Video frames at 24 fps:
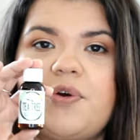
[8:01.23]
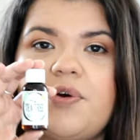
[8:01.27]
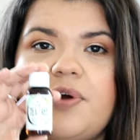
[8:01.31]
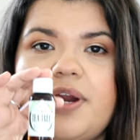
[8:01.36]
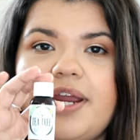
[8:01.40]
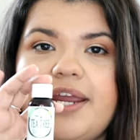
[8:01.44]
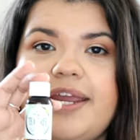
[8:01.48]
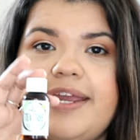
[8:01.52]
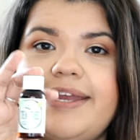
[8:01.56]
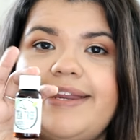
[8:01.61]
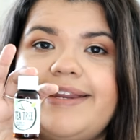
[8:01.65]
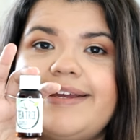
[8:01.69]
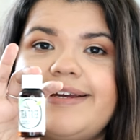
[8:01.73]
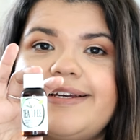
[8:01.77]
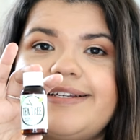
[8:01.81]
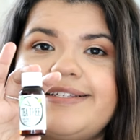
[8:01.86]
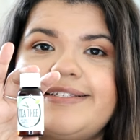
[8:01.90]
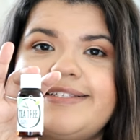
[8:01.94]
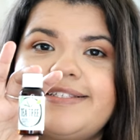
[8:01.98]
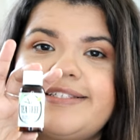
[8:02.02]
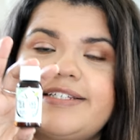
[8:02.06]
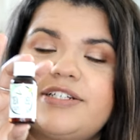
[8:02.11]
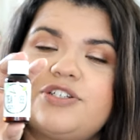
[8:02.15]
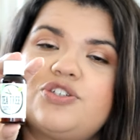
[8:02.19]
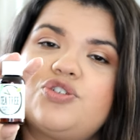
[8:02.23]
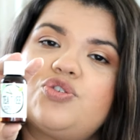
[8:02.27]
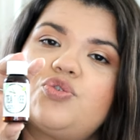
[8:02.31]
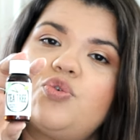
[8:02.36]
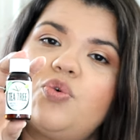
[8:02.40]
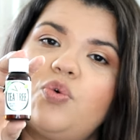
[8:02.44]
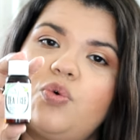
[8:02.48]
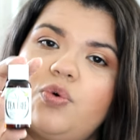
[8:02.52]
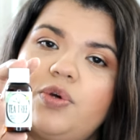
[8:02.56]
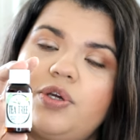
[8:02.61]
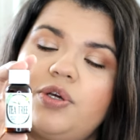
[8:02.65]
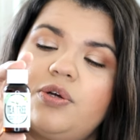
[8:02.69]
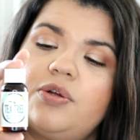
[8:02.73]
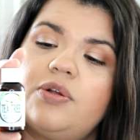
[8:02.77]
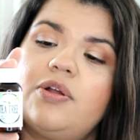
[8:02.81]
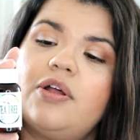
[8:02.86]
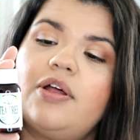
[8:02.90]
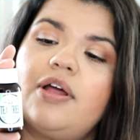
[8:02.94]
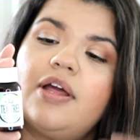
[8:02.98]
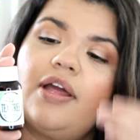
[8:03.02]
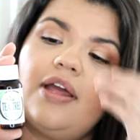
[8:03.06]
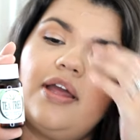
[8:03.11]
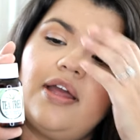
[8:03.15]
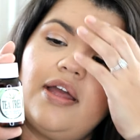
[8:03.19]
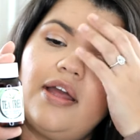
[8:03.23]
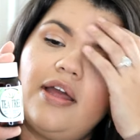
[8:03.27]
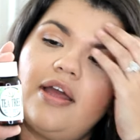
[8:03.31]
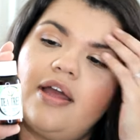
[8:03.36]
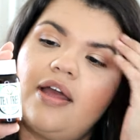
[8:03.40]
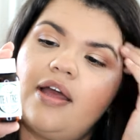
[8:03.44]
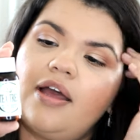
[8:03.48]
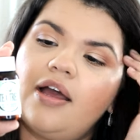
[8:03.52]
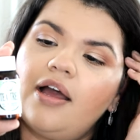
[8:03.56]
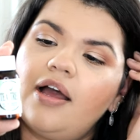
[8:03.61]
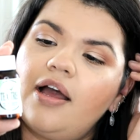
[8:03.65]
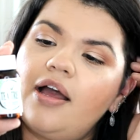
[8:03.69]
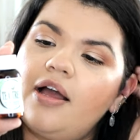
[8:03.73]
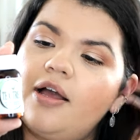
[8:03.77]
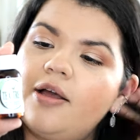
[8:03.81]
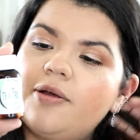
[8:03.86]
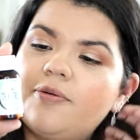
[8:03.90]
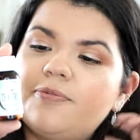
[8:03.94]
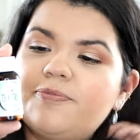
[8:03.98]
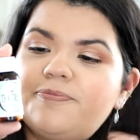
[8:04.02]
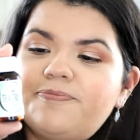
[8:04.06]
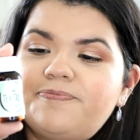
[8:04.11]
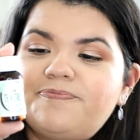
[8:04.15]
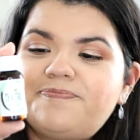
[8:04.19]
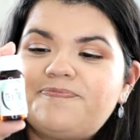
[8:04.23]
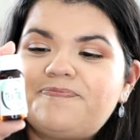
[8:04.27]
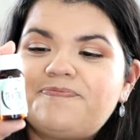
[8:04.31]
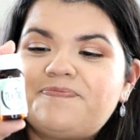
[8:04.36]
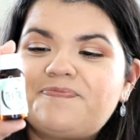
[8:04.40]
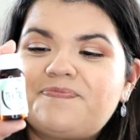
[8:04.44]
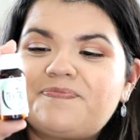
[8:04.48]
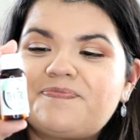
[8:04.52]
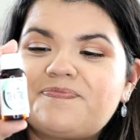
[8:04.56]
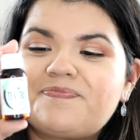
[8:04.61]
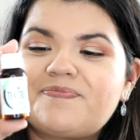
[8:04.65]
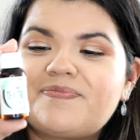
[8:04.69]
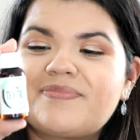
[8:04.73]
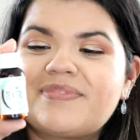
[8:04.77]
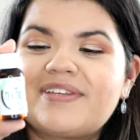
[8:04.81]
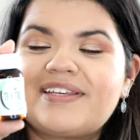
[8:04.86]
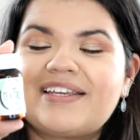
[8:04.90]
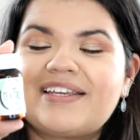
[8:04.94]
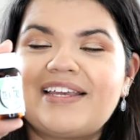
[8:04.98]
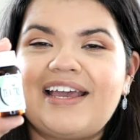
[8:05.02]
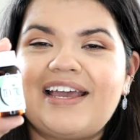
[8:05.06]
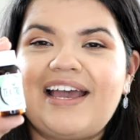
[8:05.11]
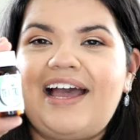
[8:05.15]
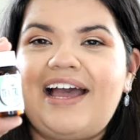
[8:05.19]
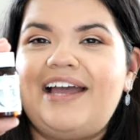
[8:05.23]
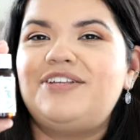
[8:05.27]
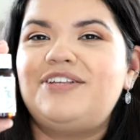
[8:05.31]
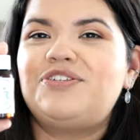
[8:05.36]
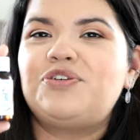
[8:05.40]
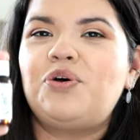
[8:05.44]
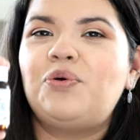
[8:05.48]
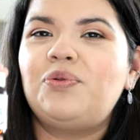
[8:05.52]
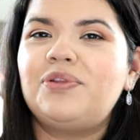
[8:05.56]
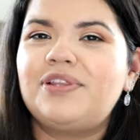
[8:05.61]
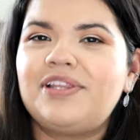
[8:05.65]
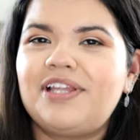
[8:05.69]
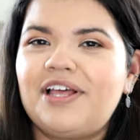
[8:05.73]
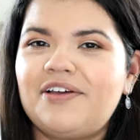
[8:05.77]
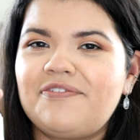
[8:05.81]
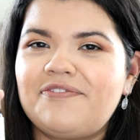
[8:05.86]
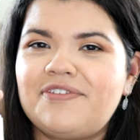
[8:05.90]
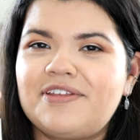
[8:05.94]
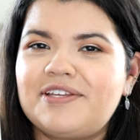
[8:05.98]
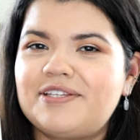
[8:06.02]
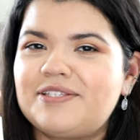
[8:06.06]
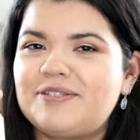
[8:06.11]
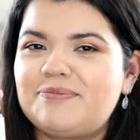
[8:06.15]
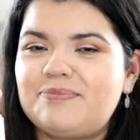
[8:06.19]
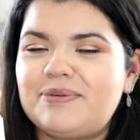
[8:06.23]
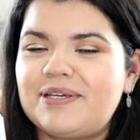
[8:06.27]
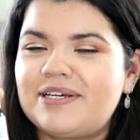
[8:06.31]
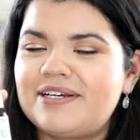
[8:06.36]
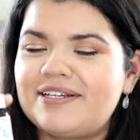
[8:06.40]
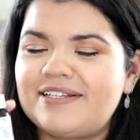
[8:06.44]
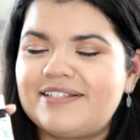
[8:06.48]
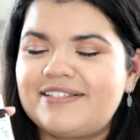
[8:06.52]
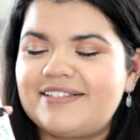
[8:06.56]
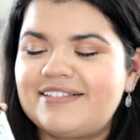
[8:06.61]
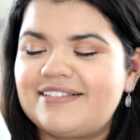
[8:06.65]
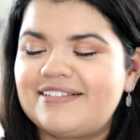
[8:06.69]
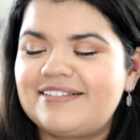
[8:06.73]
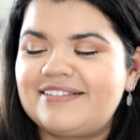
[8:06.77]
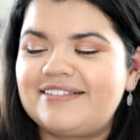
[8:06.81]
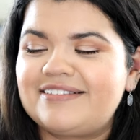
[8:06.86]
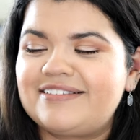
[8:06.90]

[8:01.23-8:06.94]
grade essential oil. Um, I don't love this because